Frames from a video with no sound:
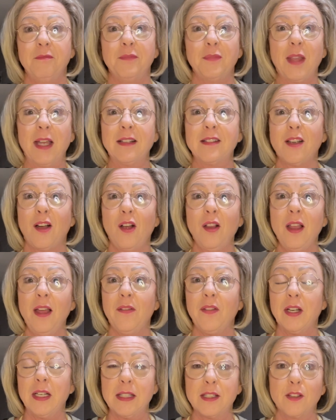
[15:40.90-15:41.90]
that's all
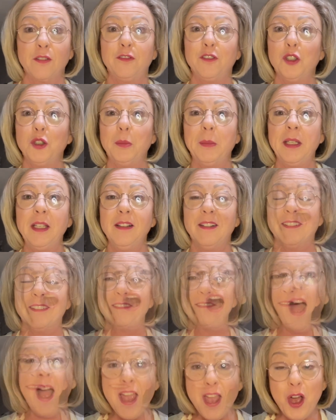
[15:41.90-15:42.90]
of it. It's a full meal.
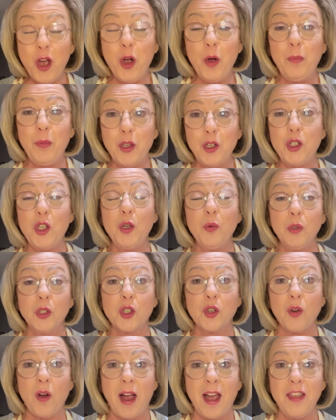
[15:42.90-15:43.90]
I hope that you will
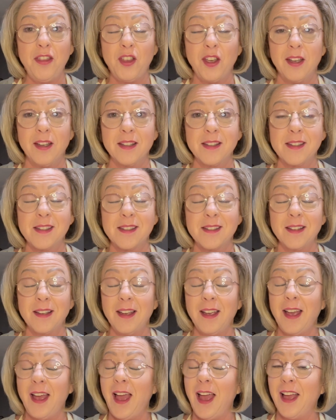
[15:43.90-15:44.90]
try this.
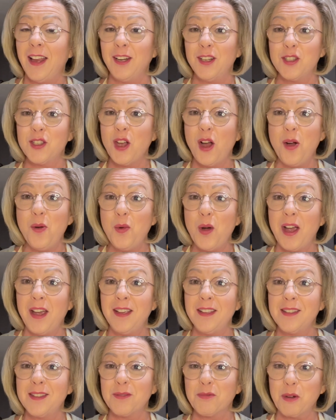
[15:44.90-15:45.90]
And as
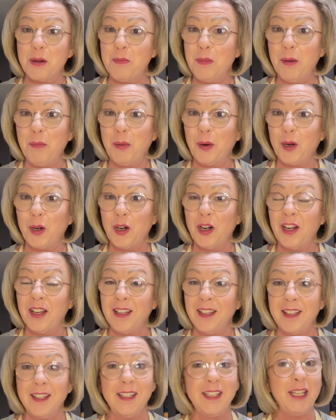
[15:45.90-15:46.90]
always, remember,
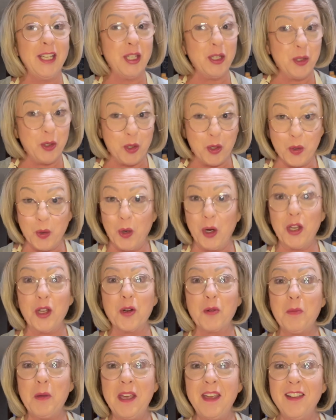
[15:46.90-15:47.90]
enjoy
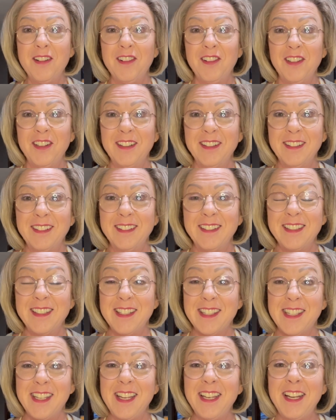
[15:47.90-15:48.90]
your meal.
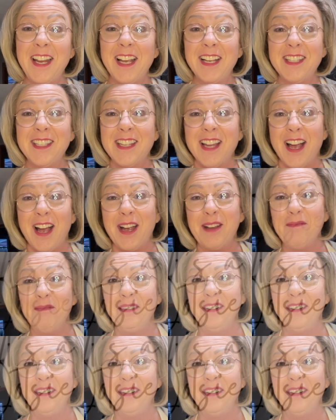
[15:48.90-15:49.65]
See you next time.